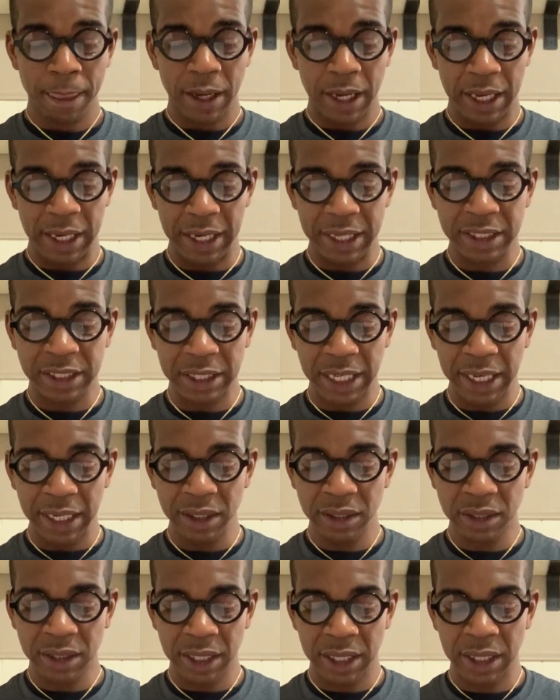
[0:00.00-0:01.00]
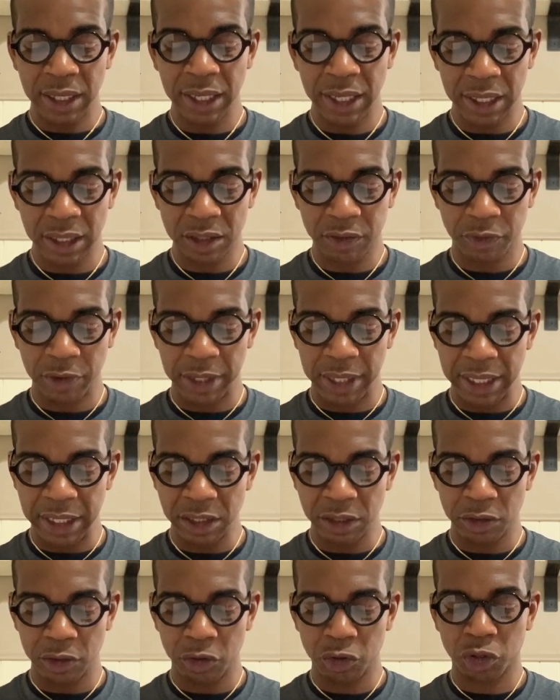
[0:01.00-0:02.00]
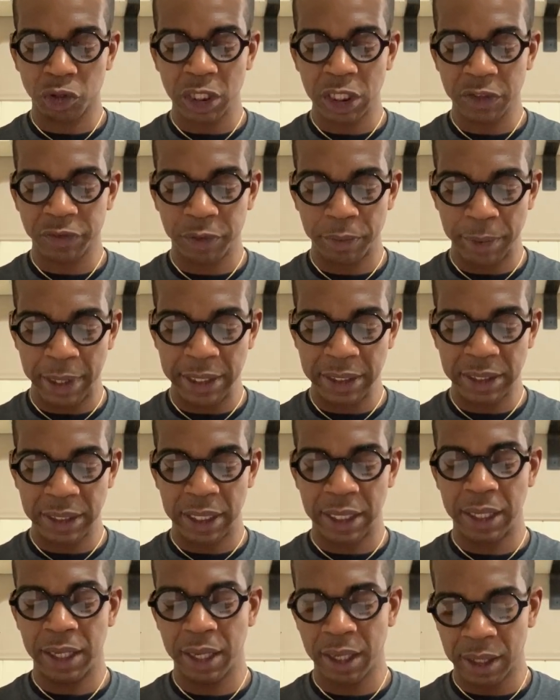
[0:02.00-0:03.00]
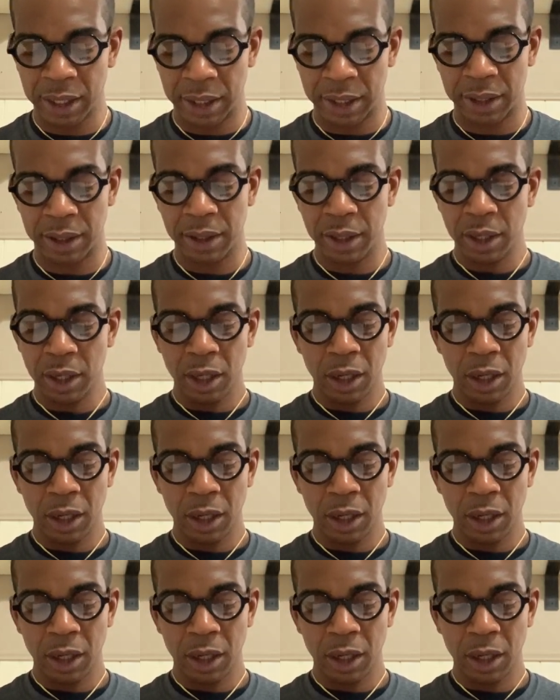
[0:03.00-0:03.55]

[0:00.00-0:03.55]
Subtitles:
An exchange to enhance relational transformation and healing.